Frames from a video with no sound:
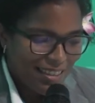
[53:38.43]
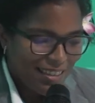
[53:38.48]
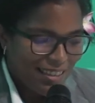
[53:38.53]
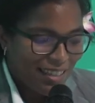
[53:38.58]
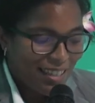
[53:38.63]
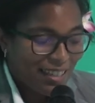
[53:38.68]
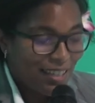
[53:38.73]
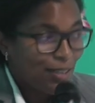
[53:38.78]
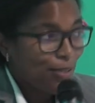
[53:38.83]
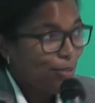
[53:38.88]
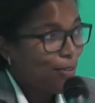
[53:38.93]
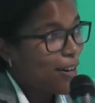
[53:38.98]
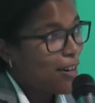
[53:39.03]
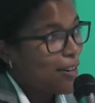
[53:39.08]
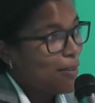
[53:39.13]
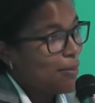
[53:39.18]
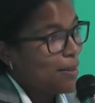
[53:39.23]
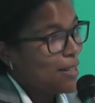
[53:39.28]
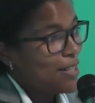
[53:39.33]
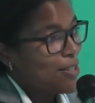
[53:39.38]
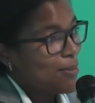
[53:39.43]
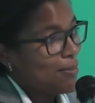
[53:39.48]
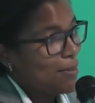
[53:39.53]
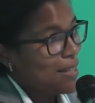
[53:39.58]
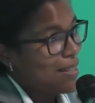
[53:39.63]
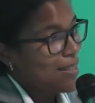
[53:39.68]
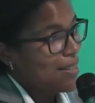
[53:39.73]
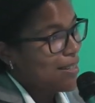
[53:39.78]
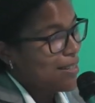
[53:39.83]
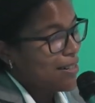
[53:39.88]
Thank you very much,
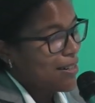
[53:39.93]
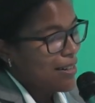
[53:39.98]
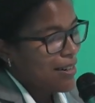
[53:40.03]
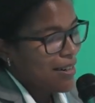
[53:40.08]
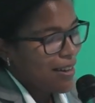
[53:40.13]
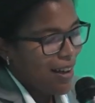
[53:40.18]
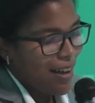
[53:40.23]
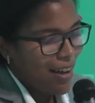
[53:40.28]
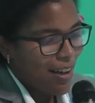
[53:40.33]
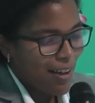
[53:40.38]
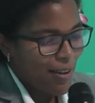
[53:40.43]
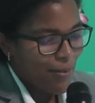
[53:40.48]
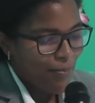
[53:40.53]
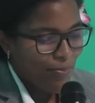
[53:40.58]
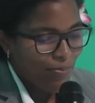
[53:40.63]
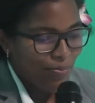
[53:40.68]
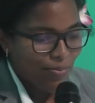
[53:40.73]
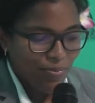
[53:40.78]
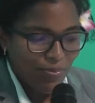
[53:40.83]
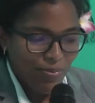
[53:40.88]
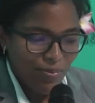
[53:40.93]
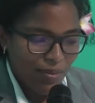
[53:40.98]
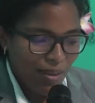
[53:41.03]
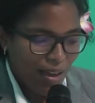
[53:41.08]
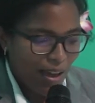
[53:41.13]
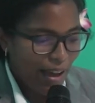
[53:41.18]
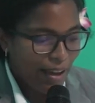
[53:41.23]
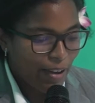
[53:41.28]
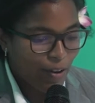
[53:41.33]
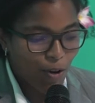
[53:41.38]
Minister.
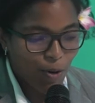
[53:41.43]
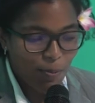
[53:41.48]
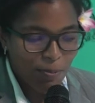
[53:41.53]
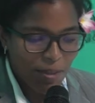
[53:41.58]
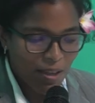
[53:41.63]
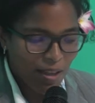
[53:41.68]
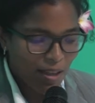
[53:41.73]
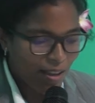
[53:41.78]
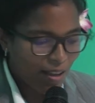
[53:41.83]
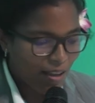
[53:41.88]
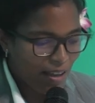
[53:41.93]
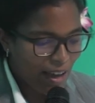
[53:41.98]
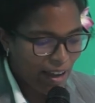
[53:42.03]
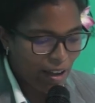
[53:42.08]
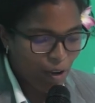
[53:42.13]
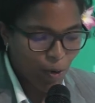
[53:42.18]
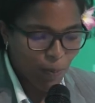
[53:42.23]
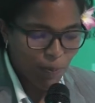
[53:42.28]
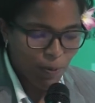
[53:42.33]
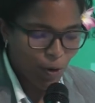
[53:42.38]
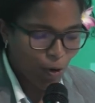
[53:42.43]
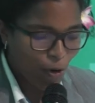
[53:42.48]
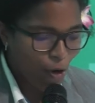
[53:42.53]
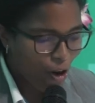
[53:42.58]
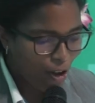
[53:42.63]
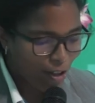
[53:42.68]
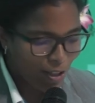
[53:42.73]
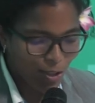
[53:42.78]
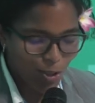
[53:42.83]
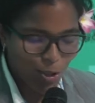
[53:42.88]
I hope your
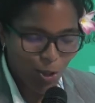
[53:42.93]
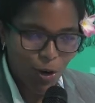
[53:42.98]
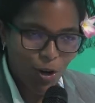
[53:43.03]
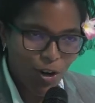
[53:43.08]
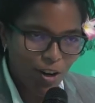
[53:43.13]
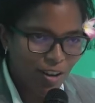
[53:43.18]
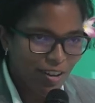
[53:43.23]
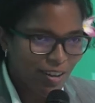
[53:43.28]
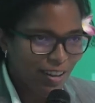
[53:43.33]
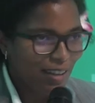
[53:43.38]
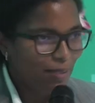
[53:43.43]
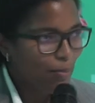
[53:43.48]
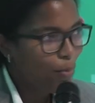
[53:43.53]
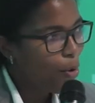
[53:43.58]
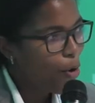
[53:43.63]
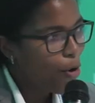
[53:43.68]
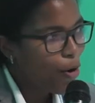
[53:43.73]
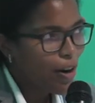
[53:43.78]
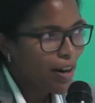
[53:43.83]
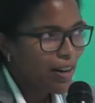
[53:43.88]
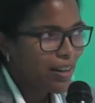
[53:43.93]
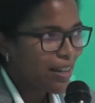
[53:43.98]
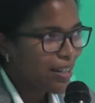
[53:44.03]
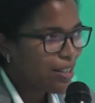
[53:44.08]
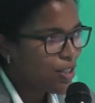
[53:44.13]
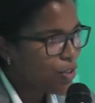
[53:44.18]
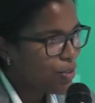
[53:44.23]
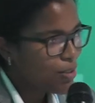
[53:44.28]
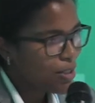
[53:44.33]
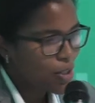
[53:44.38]
call is heard and more
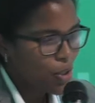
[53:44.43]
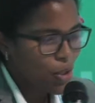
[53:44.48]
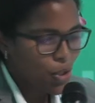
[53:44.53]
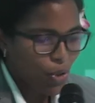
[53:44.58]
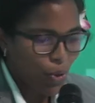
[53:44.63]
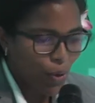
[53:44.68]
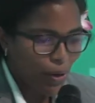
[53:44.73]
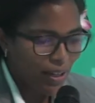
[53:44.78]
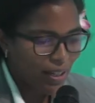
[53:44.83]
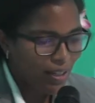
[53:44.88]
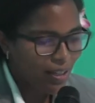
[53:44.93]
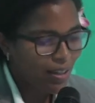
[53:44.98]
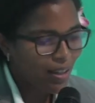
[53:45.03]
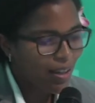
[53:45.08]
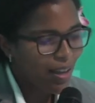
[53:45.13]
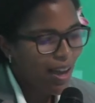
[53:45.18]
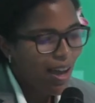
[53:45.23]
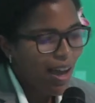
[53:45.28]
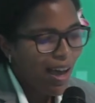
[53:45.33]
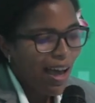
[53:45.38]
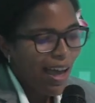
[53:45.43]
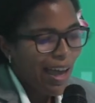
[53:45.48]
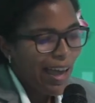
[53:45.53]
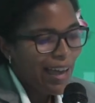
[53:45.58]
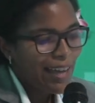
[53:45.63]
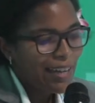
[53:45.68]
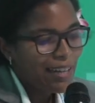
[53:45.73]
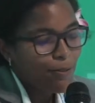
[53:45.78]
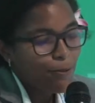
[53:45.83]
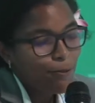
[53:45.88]
countries join.
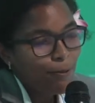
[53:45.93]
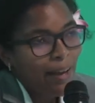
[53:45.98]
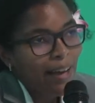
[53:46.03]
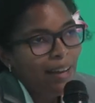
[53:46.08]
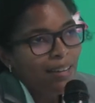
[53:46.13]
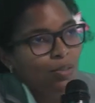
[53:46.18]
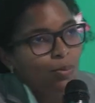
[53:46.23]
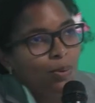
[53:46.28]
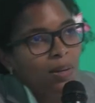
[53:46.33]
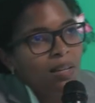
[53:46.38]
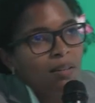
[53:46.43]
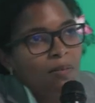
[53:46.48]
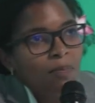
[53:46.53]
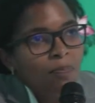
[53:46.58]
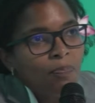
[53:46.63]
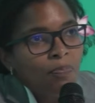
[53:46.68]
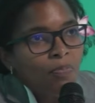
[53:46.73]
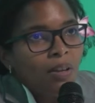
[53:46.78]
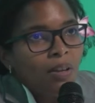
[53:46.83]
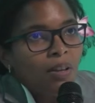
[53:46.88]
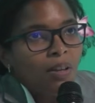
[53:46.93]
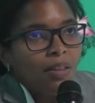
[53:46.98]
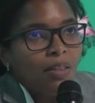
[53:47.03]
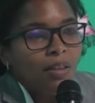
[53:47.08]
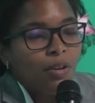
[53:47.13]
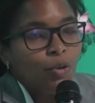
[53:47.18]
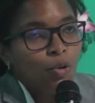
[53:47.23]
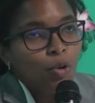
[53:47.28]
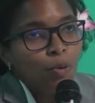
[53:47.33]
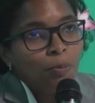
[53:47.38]
And in fact, when
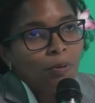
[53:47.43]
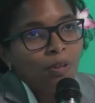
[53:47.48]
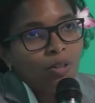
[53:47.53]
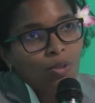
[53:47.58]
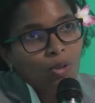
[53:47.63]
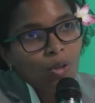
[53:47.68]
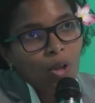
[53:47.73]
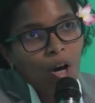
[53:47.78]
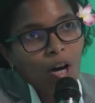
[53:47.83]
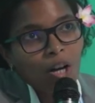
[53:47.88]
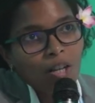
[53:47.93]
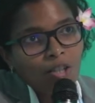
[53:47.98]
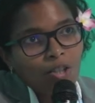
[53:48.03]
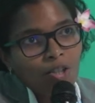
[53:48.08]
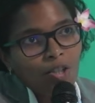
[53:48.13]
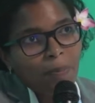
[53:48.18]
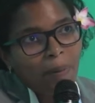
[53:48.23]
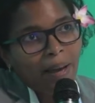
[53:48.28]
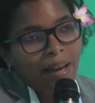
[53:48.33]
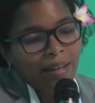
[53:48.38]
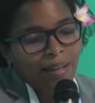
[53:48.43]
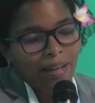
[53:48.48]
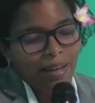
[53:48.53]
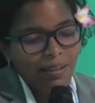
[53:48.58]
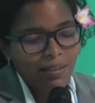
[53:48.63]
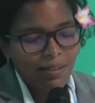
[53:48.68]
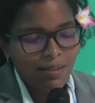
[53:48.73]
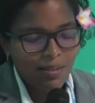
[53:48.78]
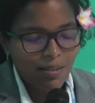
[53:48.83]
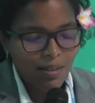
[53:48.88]
the group was launched back
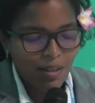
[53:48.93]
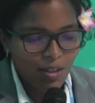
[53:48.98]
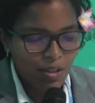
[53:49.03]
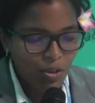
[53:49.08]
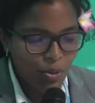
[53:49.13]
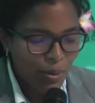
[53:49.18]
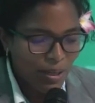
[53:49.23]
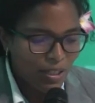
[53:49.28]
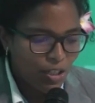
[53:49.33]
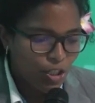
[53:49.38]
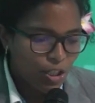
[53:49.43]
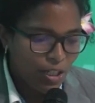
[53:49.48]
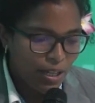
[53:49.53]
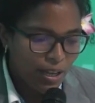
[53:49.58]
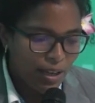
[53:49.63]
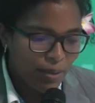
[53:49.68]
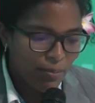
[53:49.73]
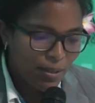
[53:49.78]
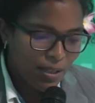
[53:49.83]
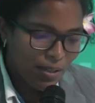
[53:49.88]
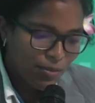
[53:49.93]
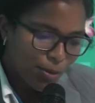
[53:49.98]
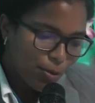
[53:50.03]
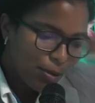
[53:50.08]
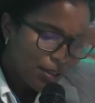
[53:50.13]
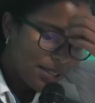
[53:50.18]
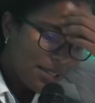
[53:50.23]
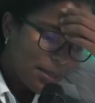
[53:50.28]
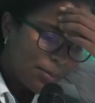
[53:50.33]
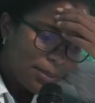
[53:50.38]
at UNGA, I believe it
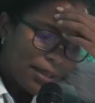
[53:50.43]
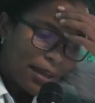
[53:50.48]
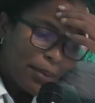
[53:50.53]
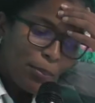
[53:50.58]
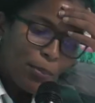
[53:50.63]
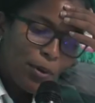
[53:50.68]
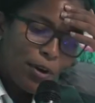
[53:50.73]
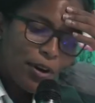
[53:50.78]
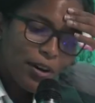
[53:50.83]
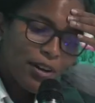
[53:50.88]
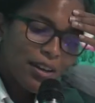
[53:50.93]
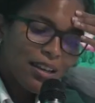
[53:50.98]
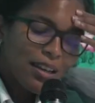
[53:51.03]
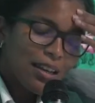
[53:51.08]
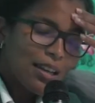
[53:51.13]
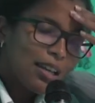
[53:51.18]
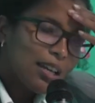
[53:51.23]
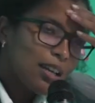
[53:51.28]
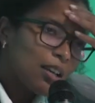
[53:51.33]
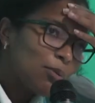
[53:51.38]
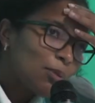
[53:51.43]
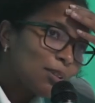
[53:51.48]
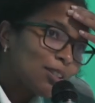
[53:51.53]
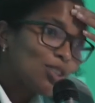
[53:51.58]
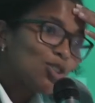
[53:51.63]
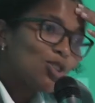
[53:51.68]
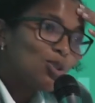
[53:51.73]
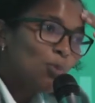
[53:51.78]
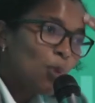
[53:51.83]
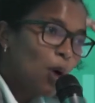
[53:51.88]
was September, it was
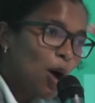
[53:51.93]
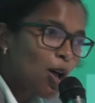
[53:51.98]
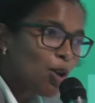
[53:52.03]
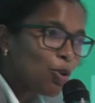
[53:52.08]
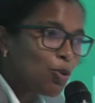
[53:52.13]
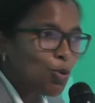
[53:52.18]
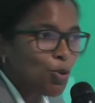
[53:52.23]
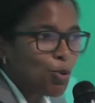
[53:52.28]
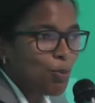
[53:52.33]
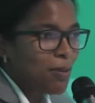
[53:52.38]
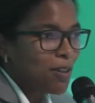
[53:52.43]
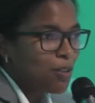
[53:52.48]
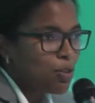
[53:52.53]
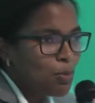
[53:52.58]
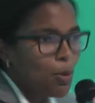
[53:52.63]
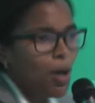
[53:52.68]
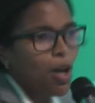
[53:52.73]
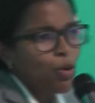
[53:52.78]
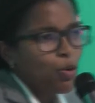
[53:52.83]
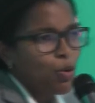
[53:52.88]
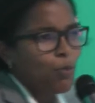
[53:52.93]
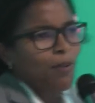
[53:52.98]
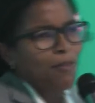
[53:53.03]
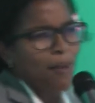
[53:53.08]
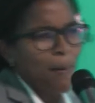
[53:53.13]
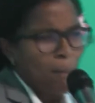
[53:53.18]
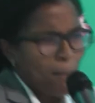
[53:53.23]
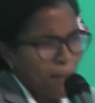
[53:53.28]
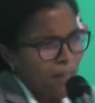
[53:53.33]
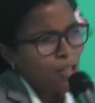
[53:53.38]
a small group of
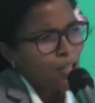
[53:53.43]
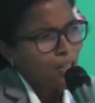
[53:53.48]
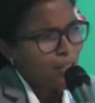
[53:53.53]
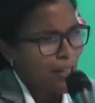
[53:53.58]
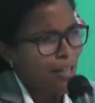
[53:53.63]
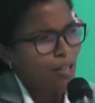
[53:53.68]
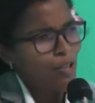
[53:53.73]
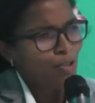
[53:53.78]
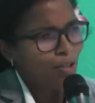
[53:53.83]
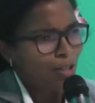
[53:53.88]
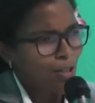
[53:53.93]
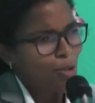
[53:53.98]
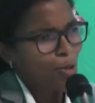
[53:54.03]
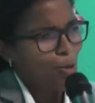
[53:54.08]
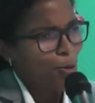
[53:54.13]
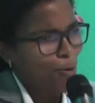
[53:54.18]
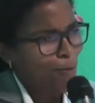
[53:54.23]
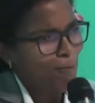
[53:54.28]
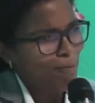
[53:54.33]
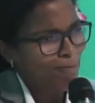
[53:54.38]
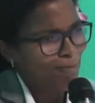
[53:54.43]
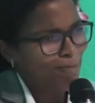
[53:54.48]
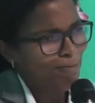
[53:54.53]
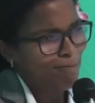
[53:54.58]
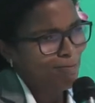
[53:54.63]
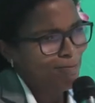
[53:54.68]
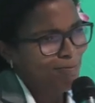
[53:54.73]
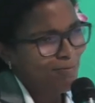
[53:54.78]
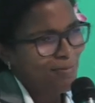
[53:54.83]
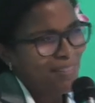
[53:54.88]
ambitious countries, though.
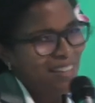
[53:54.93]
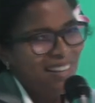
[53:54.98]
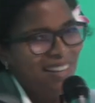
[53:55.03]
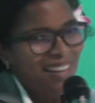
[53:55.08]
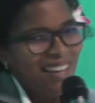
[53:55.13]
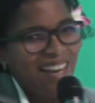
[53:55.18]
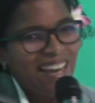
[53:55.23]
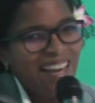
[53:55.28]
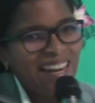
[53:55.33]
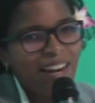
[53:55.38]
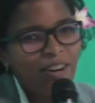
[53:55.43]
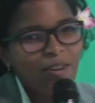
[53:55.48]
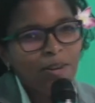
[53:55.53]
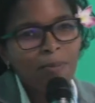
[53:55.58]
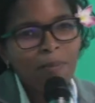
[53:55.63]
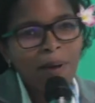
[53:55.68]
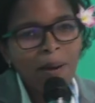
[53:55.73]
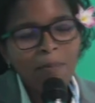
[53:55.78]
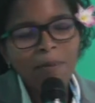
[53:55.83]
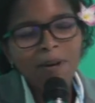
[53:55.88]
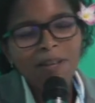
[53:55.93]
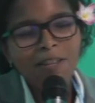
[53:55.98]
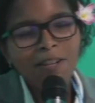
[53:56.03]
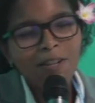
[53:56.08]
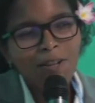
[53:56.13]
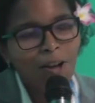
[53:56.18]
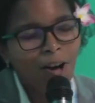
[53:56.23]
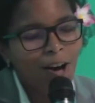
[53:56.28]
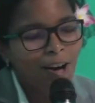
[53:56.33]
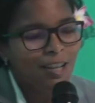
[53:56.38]
And I remember the
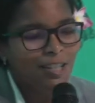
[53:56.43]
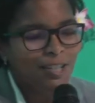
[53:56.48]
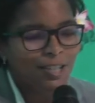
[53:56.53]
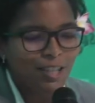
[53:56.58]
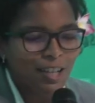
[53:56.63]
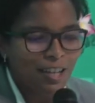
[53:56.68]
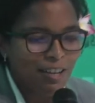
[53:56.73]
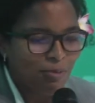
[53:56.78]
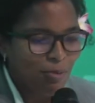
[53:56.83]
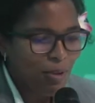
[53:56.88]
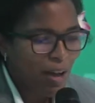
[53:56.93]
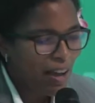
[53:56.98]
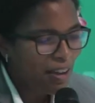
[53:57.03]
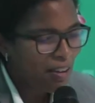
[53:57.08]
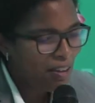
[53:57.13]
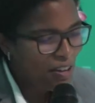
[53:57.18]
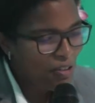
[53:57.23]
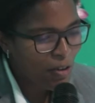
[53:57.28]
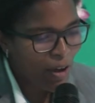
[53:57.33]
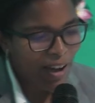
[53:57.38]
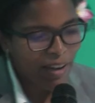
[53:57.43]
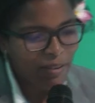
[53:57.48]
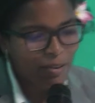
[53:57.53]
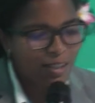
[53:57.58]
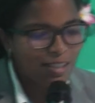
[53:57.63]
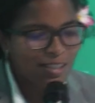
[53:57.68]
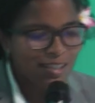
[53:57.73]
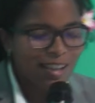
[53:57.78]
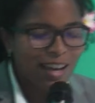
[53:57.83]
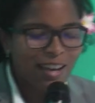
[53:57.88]
launch, and I
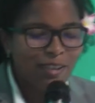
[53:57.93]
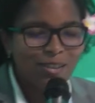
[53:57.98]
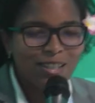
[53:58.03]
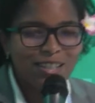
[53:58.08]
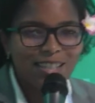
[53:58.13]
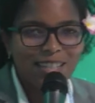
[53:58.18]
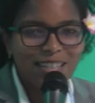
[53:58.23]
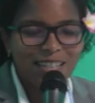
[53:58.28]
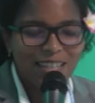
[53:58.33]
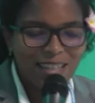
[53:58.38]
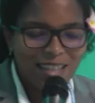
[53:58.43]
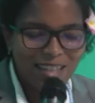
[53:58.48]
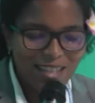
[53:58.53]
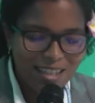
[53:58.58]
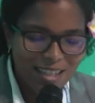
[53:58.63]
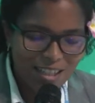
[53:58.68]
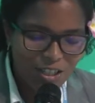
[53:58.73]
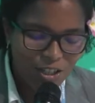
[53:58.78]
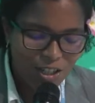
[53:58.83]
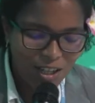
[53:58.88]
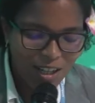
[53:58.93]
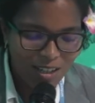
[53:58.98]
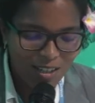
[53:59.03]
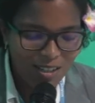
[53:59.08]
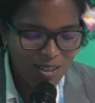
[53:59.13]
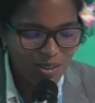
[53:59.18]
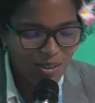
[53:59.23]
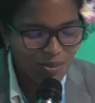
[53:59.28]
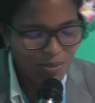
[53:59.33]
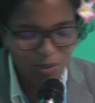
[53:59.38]
was sitting in the
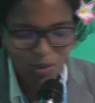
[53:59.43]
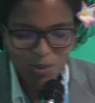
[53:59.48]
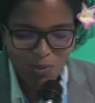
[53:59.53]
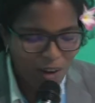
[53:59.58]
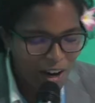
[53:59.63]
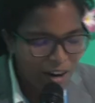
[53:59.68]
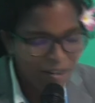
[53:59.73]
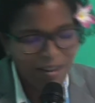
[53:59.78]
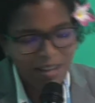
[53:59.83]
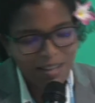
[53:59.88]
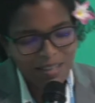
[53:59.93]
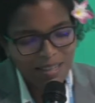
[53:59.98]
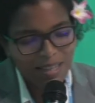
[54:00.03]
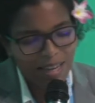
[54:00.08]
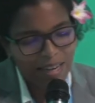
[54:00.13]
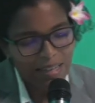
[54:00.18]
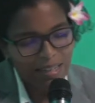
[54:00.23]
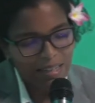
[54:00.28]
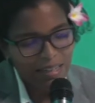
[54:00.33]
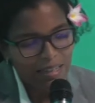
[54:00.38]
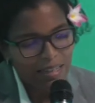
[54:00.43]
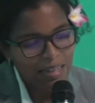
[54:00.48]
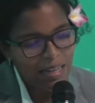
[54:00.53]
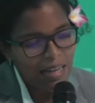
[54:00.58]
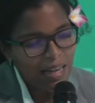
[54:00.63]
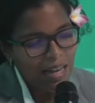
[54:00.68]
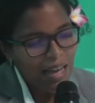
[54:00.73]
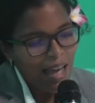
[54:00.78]
Seychelles, was very excited.